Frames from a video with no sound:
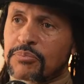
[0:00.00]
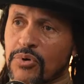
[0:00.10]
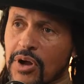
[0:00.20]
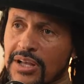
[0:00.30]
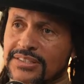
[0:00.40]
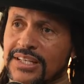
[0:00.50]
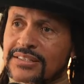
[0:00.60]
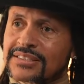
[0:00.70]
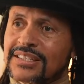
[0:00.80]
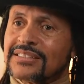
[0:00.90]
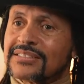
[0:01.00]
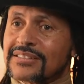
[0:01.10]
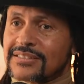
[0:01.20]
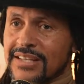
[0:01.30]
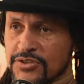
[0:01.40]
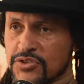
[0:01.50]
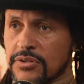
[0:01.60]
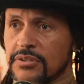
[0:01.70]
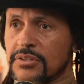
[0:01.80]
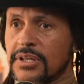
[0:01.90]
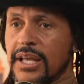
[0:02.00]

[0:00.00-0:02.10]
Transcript: process is essential.